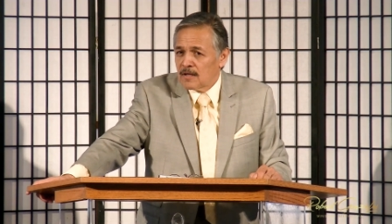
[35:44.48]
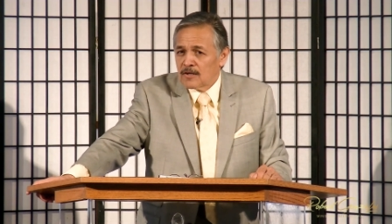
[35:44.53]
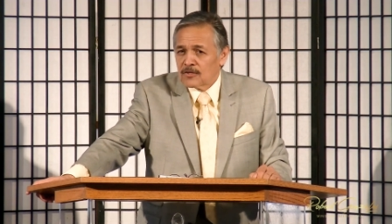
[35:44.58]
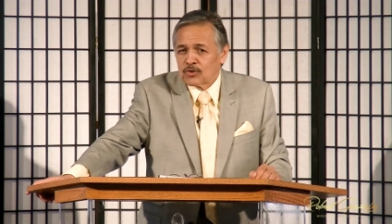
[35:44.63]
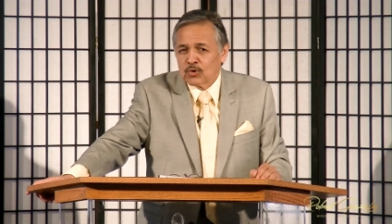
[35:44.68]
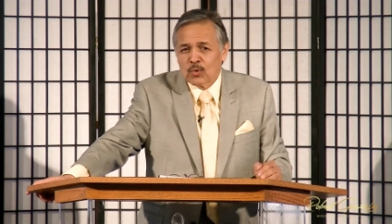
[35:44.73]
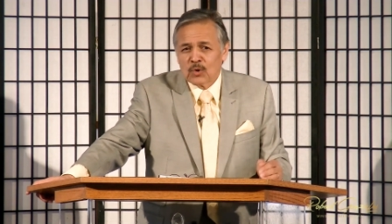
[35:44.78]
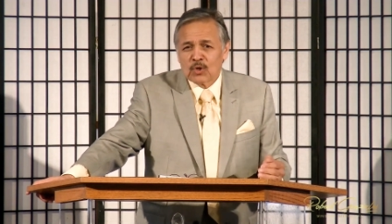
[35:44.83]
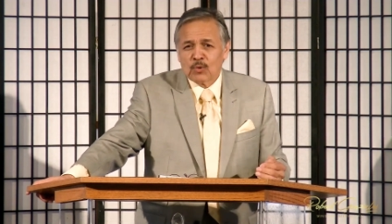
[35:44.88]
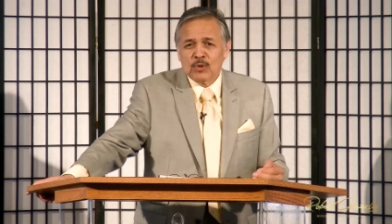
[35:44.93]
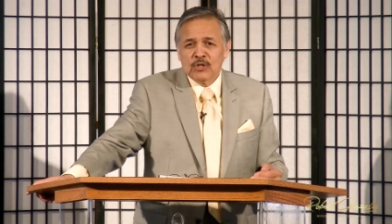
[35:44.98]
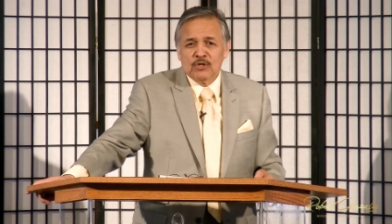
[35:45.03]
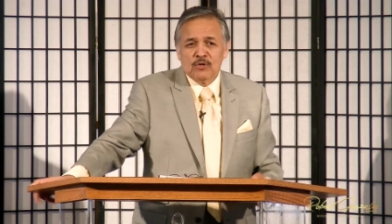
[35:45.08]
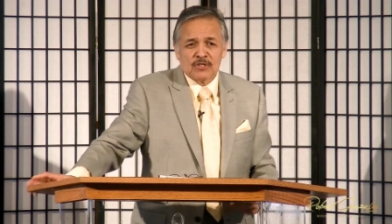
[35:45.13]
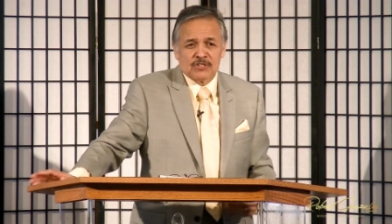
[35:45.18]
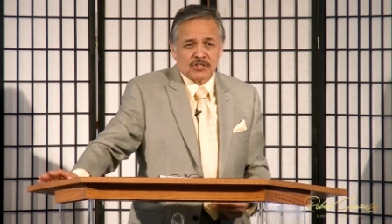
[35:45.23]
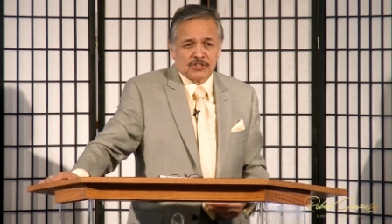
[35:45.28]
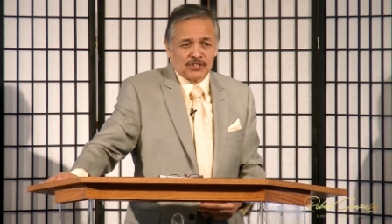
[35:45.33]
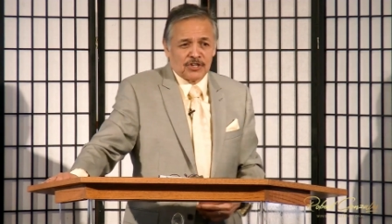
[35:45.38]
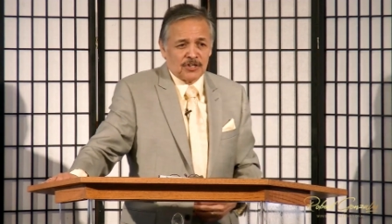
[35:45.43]
So what do we do
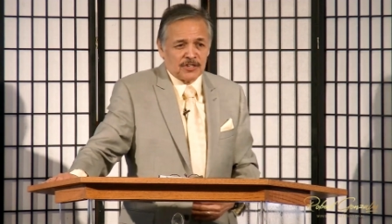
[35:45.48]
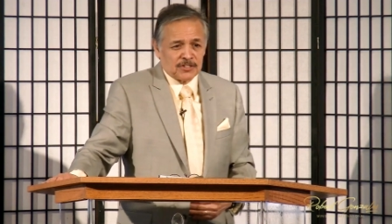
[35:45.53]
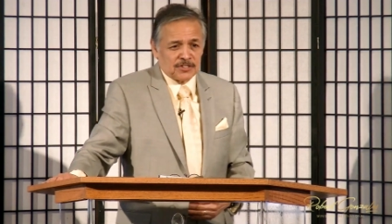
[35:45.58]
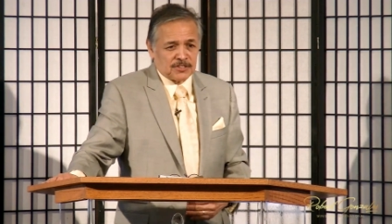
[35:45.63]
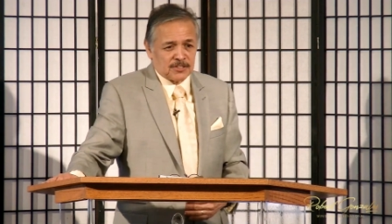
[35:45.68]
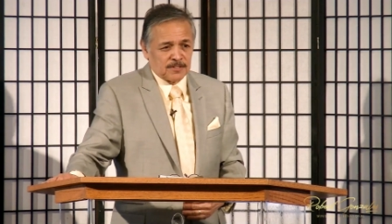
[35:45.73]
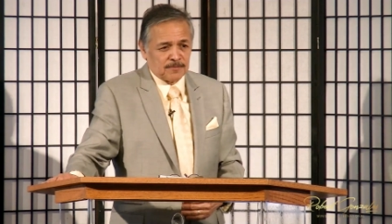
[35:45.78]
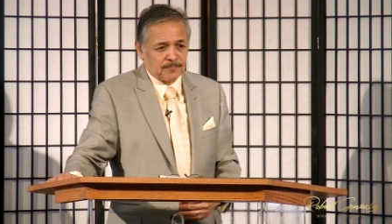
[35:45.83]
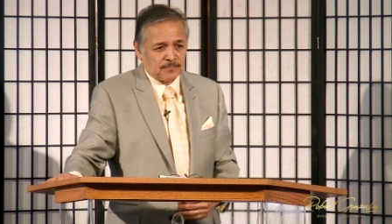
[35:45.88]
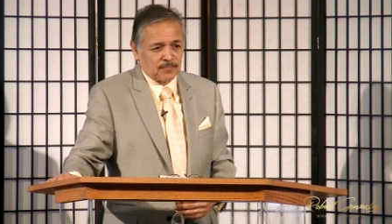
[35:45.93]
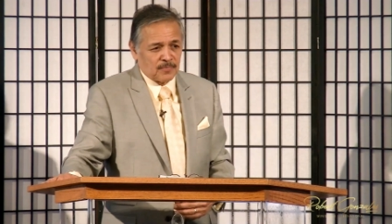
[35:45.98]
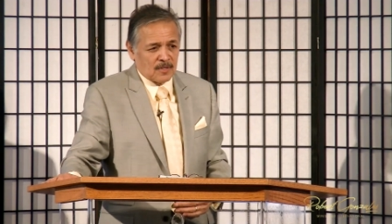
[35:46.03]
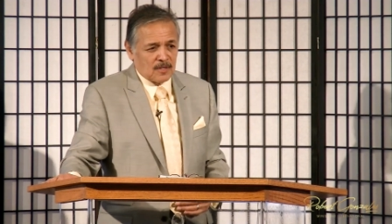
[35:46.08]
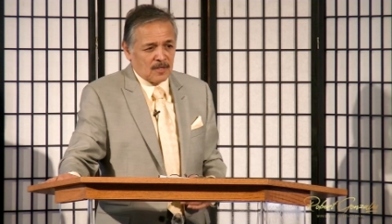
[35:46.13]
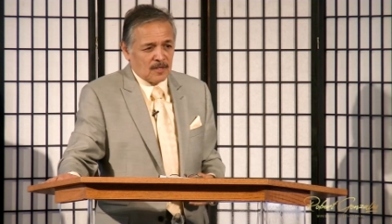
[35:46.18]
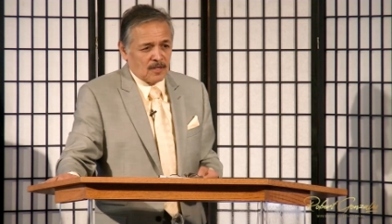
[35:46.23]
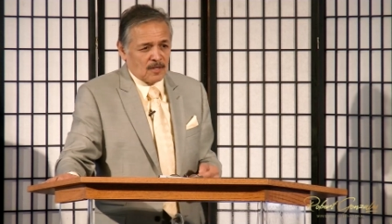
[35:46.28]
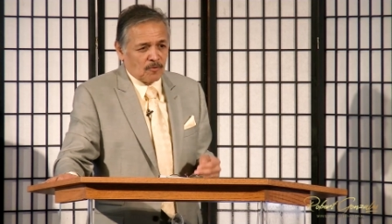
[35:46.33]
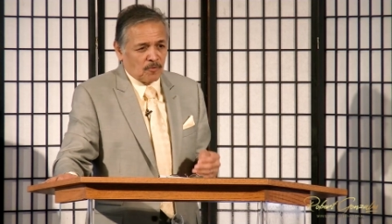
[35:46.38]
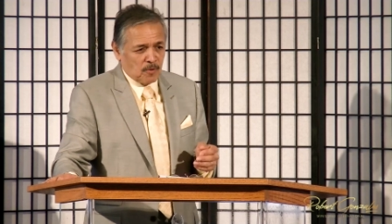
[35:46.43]
as a church?
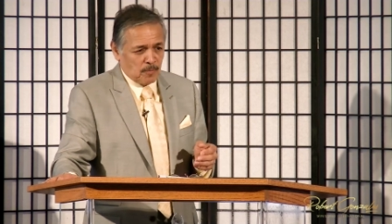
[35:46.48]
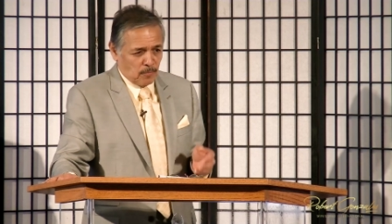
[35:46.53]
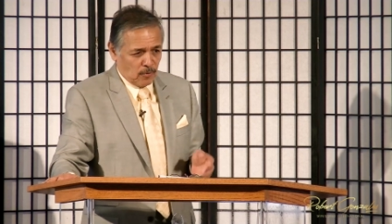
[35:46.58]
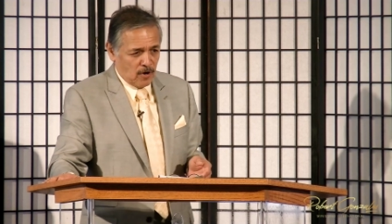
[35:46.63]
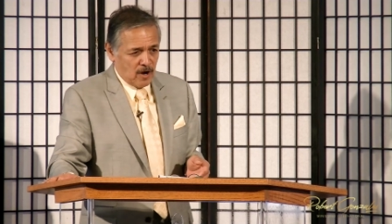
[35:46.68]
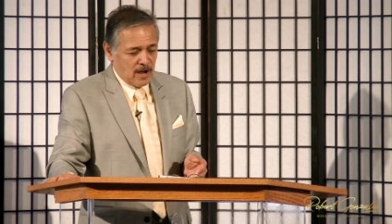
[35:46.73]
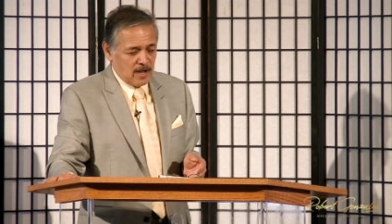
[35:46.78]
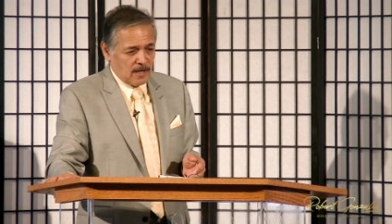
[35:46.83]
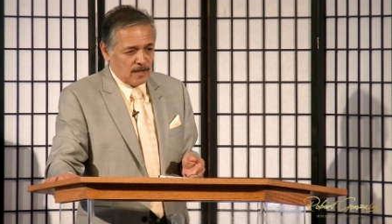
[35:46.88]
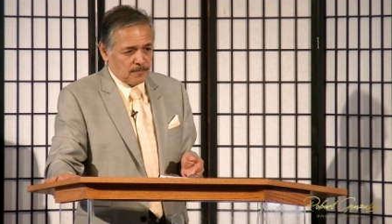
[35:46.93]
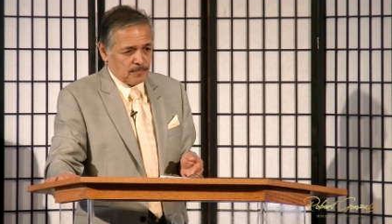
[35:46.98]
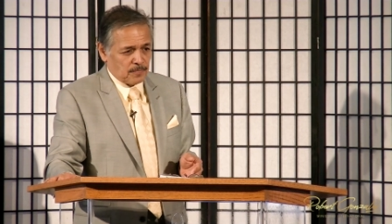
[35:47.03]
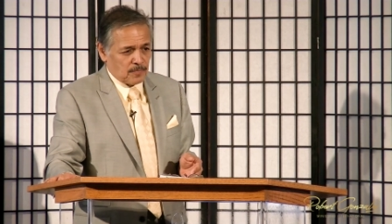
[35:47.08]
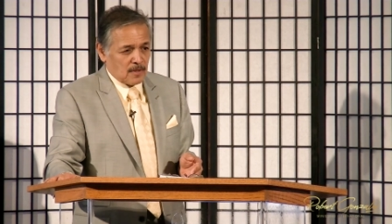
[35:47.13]
We pray.